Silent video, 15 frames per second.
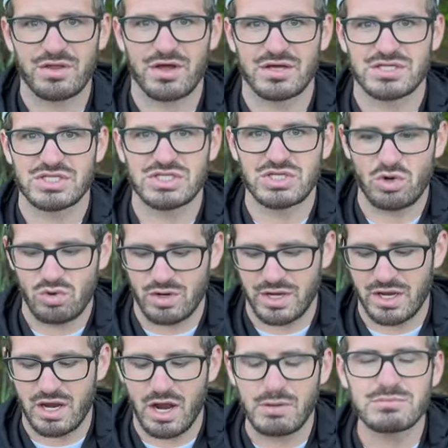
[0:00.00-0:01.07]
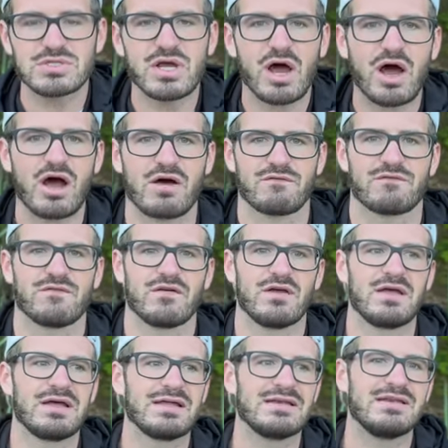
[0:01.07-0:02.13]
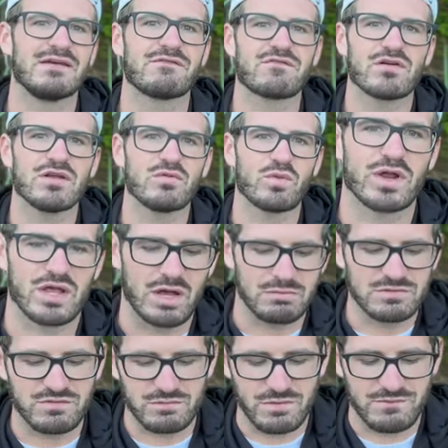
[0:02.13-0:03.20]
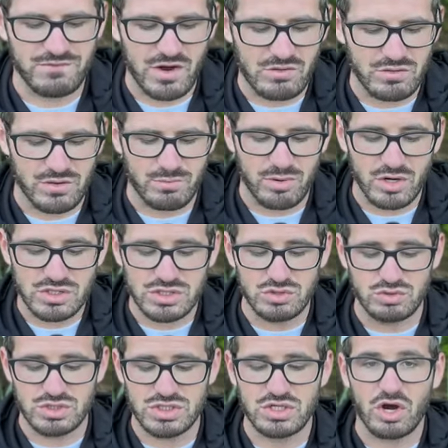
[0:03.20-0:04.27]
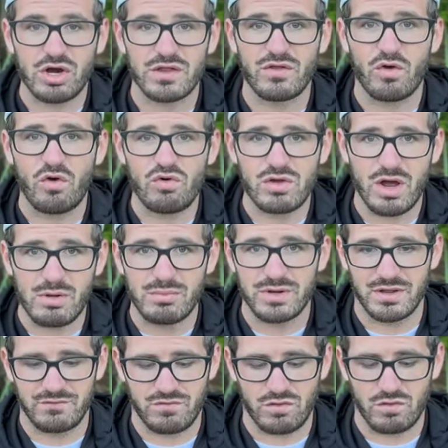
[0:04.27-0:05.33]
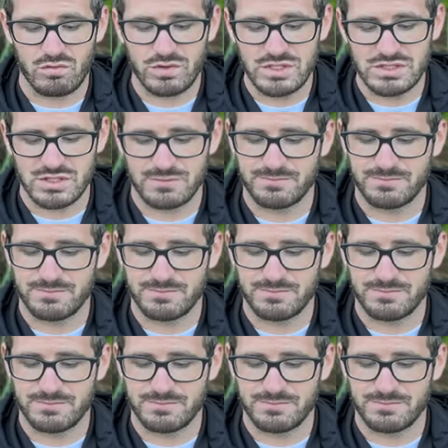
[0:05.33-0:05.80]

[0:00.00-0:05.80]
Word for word: a story. It comes off different when it comes from the founder, the person who started the whole company for a reason.